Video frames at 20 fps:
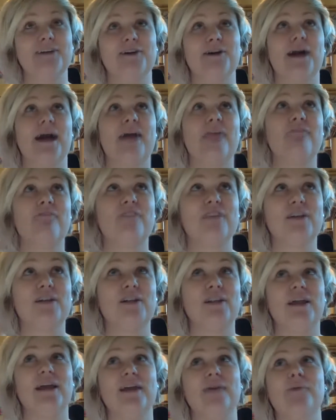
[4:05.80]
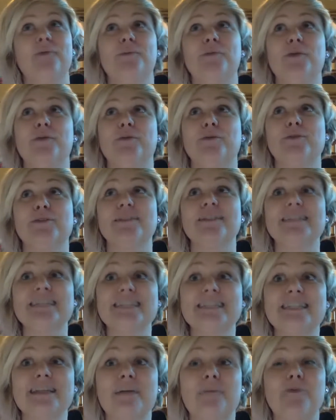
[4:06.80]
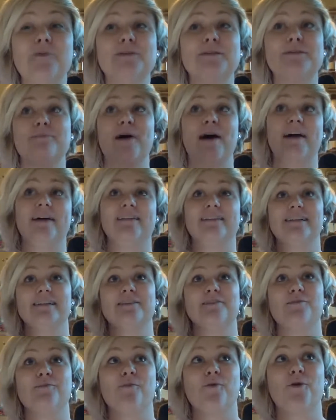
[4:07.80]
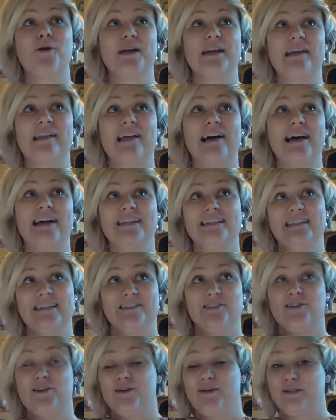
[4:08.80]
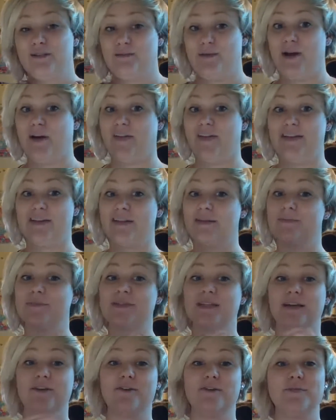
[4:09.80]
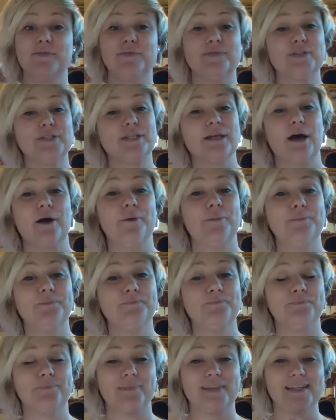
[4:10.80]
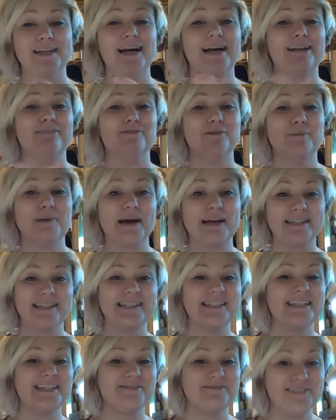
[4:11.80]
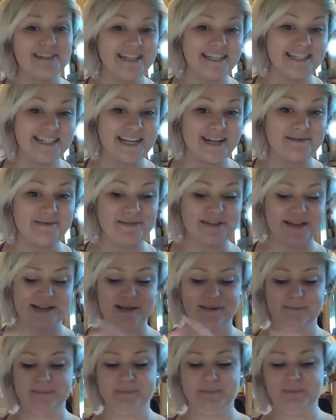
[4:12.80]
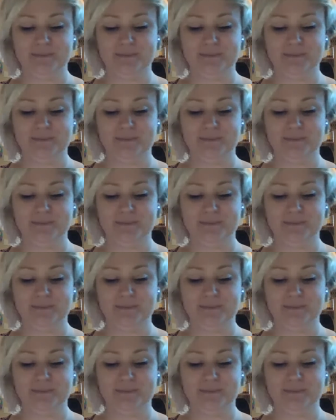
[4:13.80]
I feel like when people see someone smiling, they're more inclined to start smiling themselves. So kind of a positivity type thing.